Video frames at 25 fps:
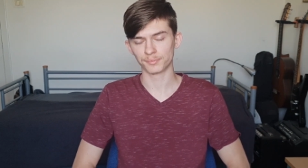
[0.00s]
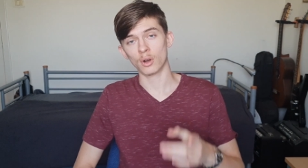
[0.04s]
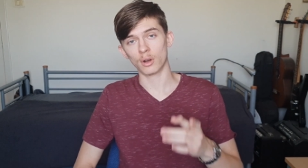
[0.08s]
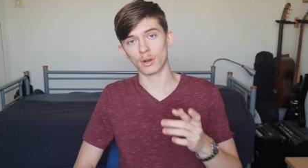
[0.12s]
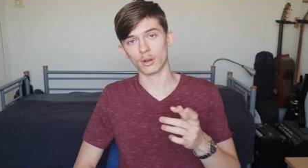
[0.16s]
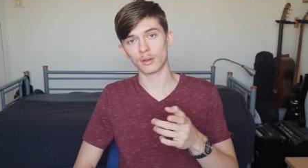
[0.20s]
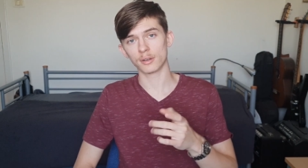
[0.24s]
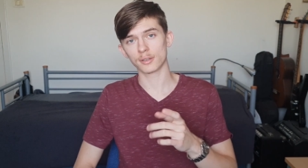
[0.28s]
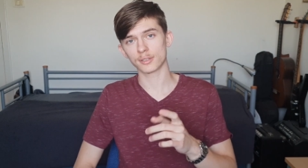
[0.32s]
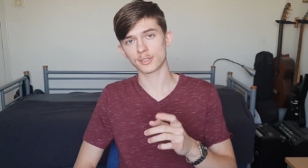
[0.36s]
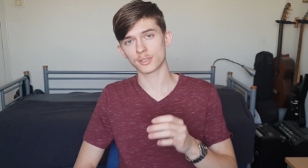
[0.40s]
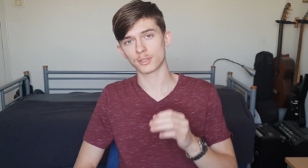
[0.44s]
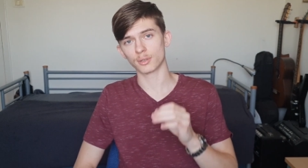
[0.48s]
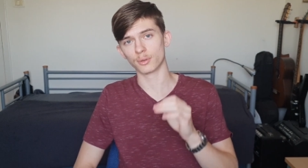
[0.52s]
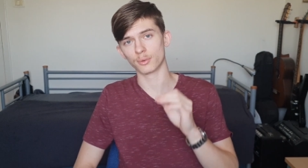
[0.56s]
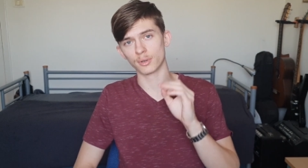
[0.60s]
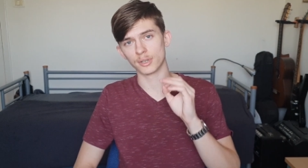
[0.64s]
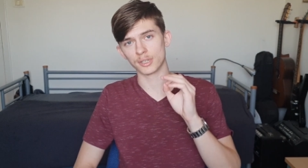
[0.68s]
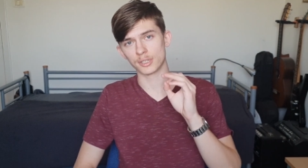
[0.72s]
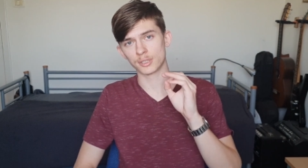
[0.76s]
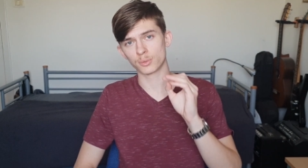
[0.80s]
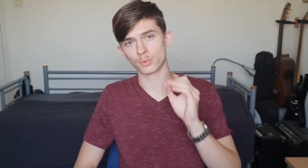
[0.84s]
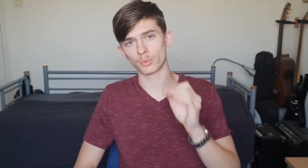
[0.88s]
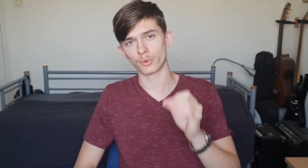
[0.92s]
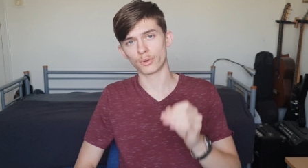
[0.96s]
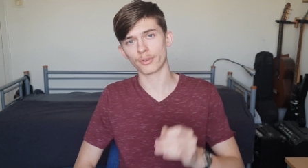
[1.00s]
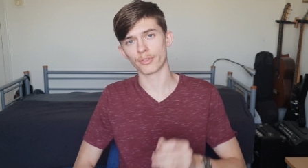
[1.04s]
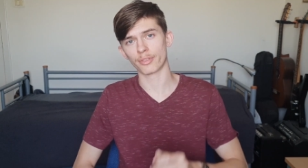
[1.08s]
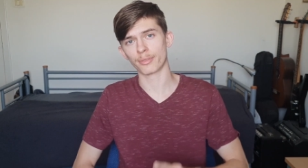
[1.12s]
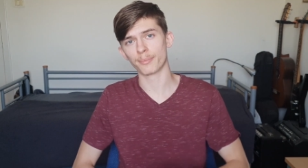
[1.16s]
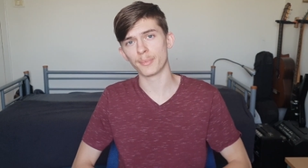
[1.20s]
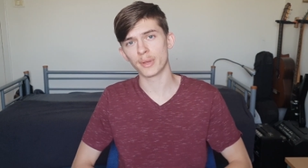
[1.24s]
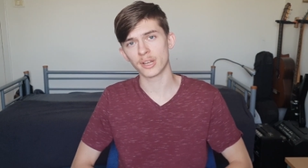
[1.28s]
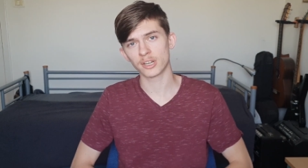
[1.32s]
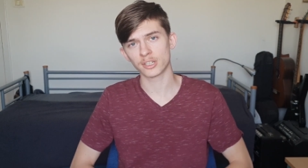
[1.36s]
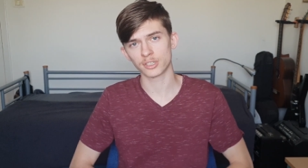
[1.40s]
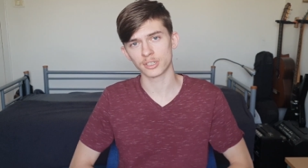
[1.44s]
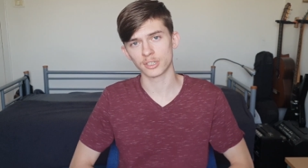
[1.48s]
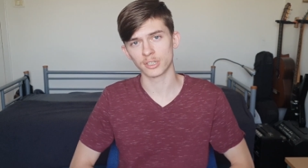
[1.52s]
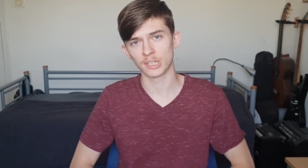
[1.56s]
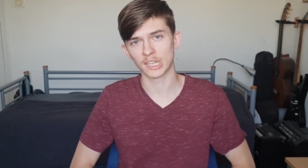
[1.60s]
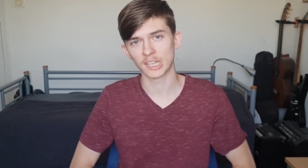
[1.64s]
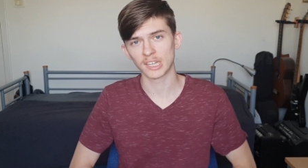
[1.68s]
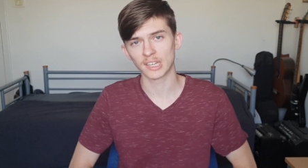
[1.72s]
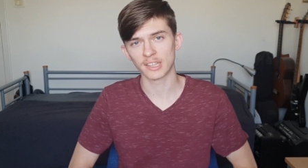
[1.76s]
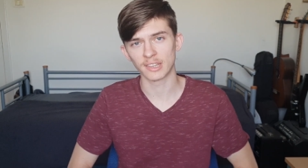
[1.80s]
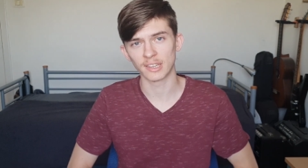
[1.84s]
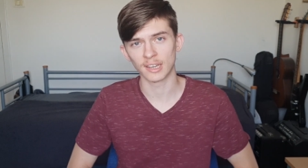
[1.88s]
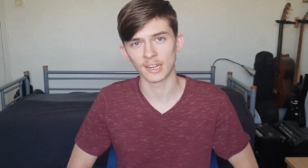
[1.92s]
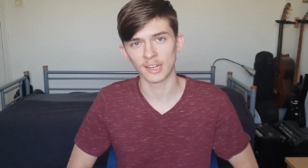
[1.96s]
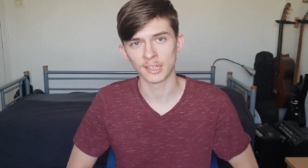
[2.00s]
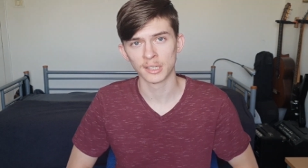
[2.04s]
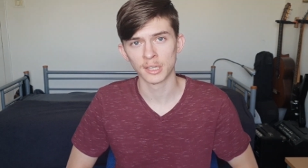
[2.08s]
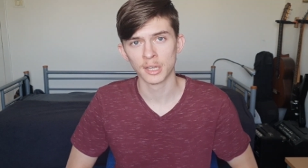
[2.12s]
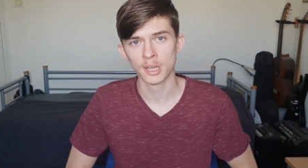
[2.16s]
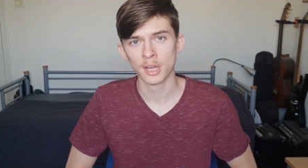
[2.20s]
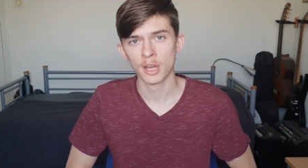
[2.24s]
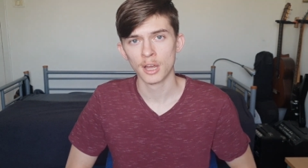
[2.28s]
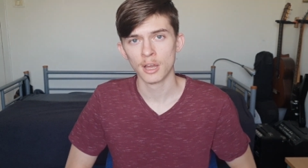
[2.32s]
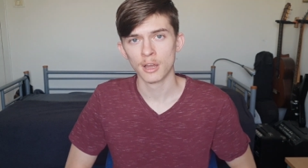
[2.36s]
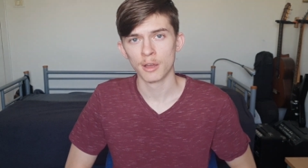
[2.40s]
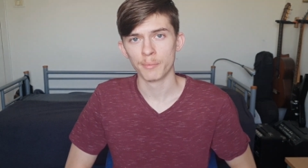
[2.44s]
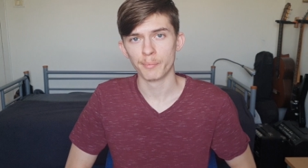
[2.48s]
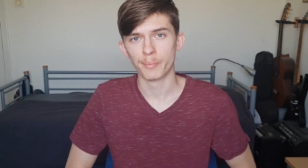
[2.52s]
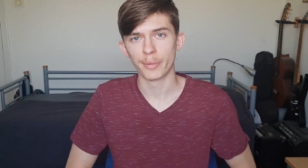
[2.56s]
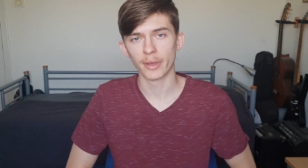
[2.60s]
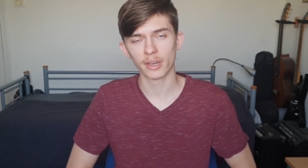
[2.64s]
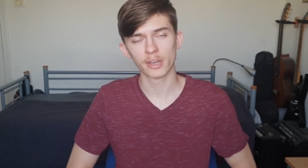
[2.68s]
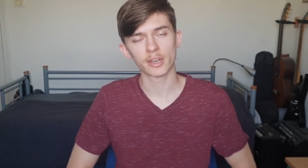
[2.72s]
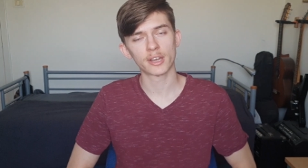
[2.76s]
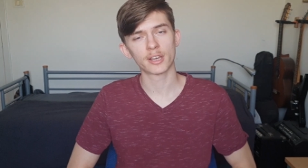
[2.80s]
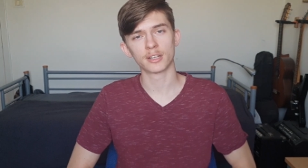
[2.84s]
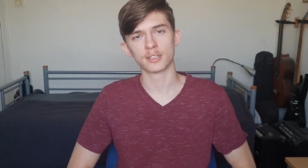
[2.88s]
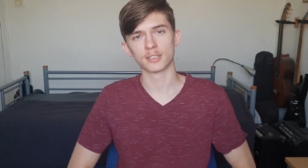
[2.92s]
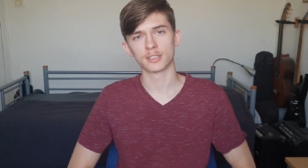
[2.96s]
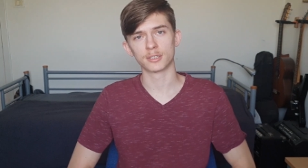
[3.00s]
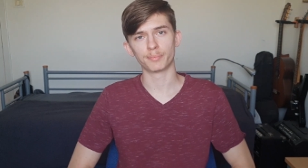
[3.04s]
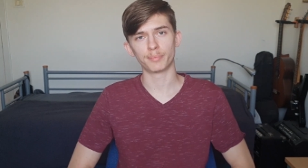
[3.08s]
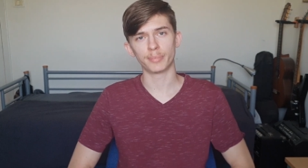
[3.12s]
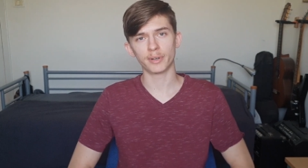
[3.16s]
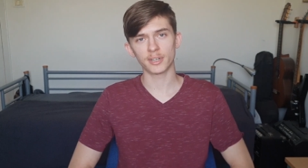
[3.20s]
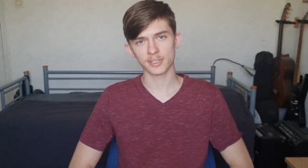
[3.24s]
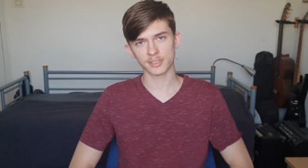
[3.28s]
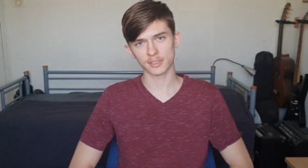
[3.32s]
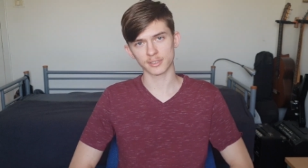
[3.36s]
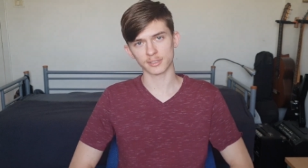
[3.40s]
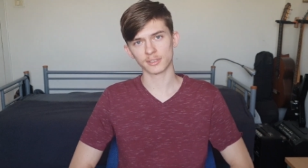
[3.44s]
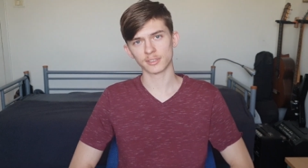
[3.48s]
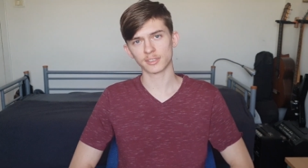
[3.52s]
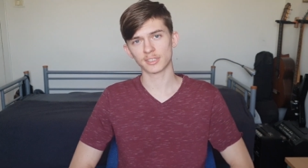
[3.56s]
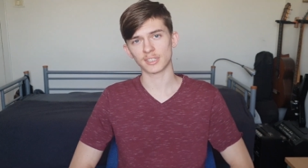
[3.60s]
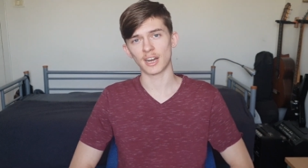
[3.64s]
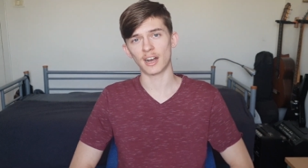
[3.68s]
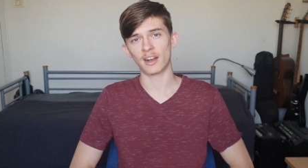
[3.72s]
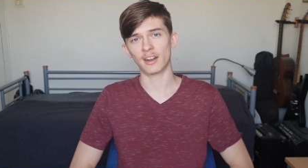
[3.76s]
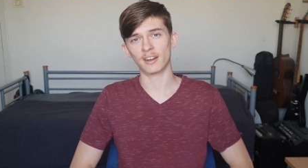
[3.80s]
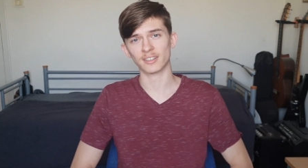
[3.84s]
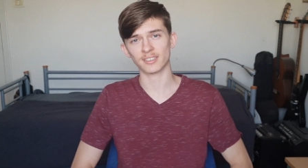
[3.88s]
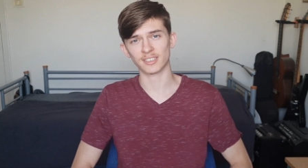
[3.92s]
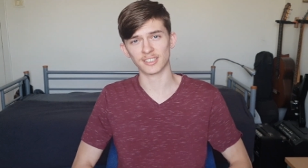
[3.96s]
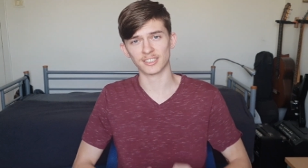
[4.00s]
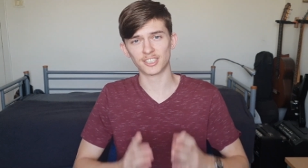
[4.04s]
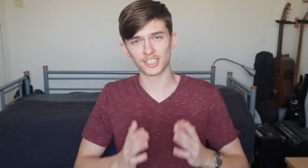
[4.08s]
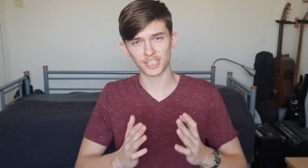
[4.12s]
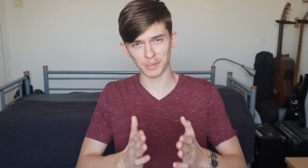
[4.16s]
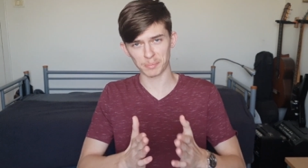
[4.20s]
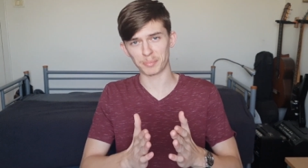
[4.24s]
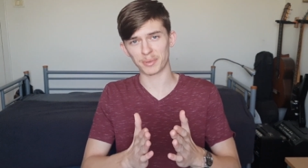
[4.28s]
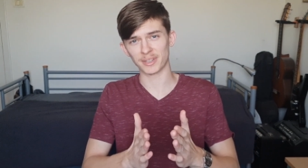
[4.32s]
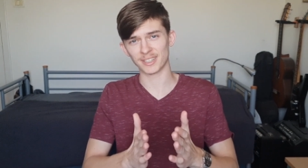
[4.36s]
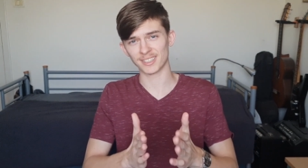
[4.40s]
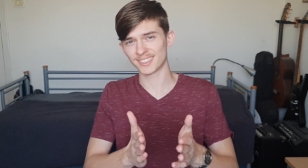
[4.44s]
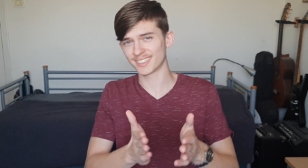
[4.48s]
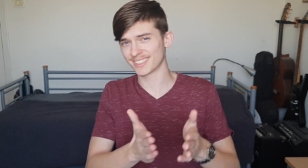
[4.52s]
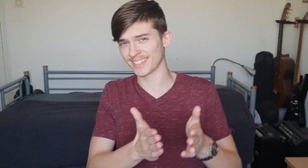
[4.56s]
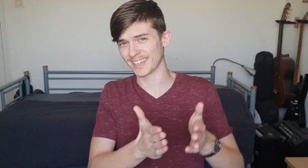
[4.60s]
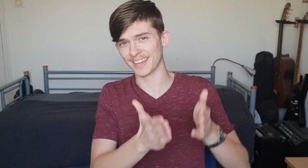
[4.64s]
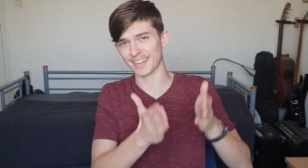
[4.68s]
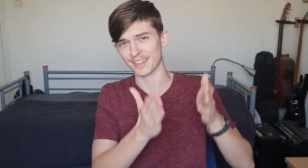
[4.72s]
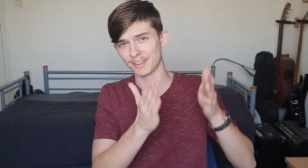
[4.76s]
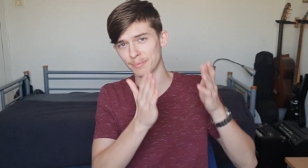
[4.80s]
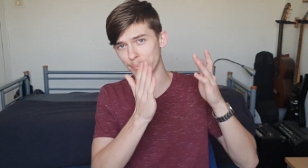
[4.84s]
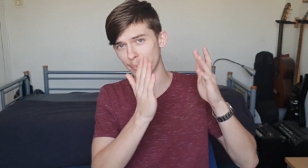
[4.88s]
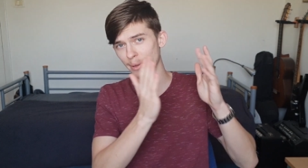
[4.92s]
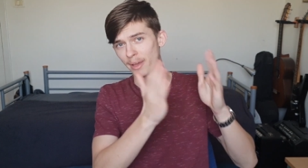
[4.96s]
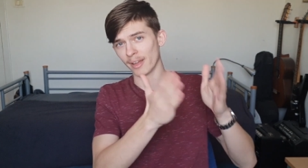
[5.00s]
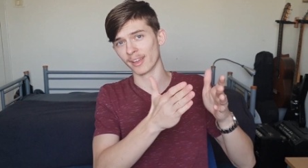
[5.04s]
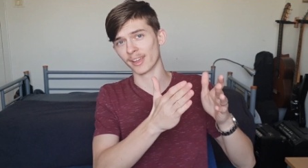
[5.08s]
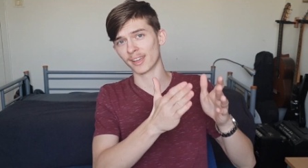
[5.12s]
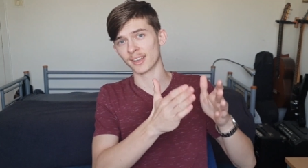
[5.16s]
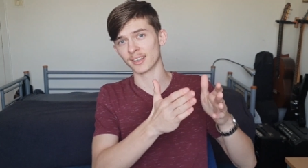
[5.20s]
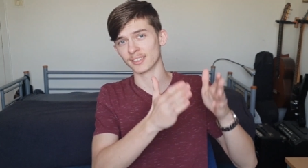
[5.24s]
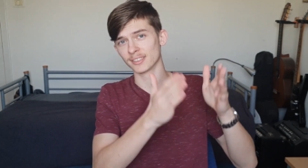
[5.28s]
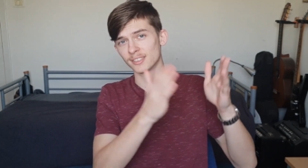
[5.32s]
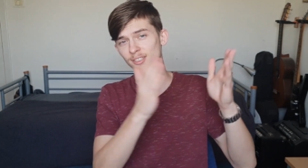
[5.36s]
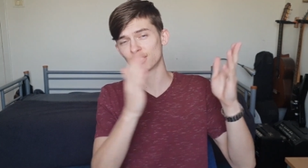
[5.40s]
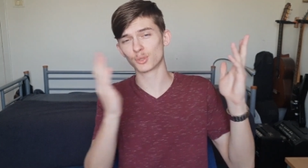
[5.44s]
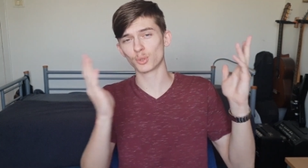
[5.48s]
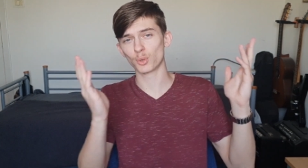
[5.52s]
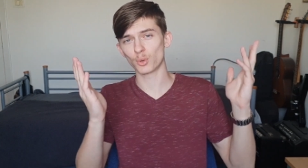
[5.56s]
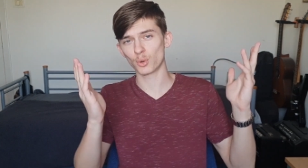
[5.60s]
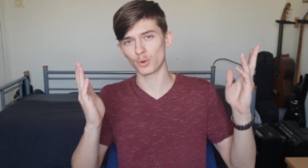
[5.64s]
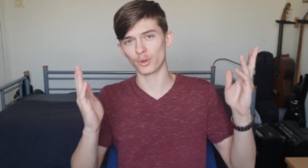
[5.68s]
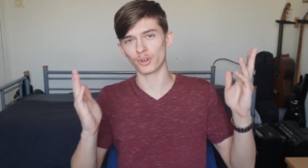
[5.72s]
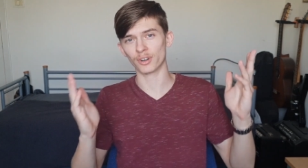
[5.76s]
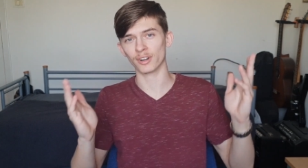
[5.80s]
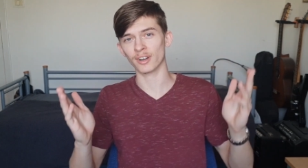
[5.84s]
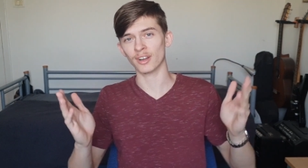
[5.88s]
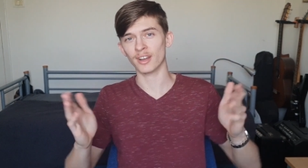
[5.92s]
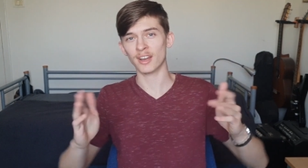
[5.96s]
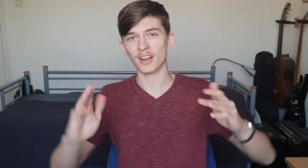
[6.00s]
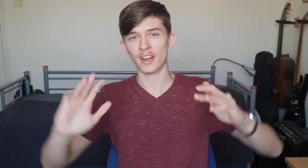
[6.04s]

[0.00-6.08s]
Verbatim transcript: Also, it's worth mentioning that Pelikan's puzzles are the cheapest at Pelikan store.